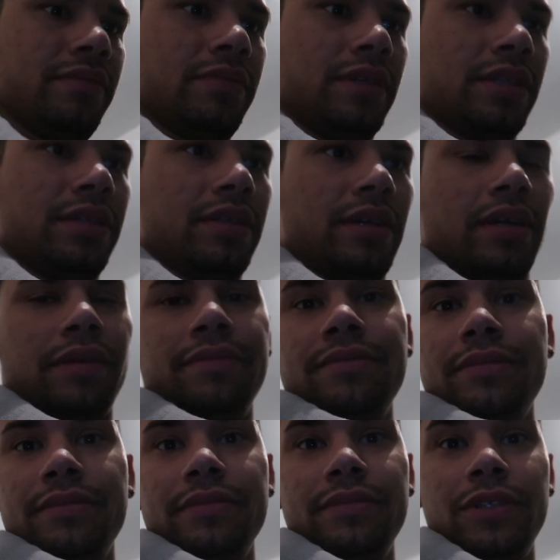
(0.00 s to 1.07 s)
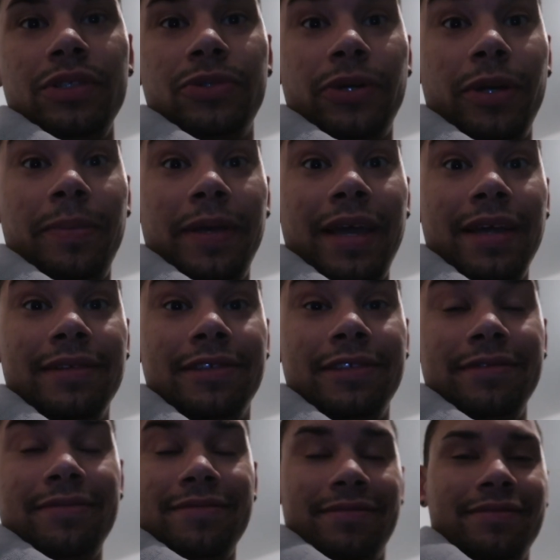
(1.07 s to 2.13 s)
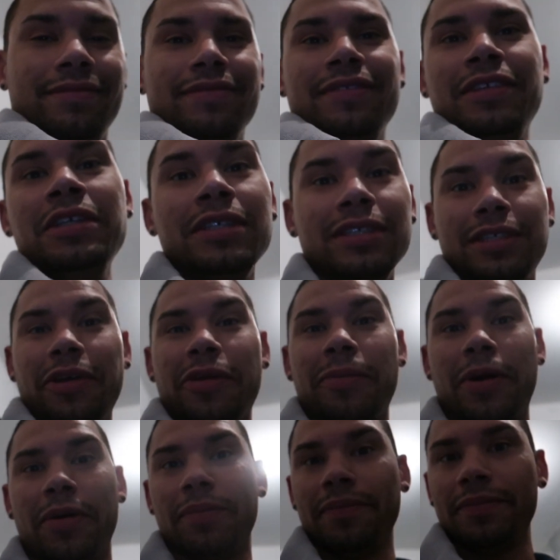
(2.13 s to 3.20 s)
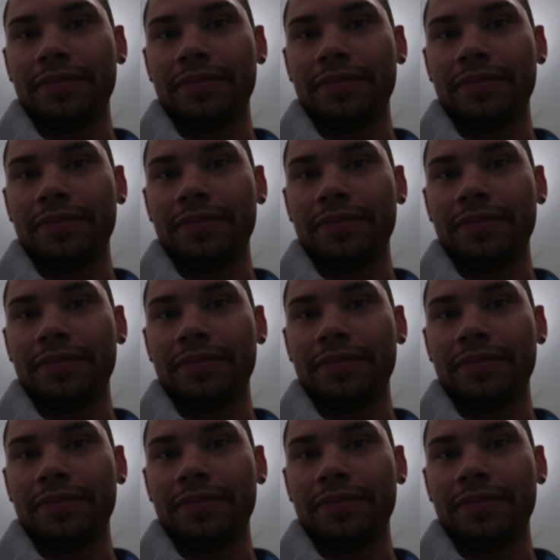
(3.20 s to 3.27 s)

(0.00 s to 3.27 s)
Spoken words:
But the journey begins. See you tomorrow.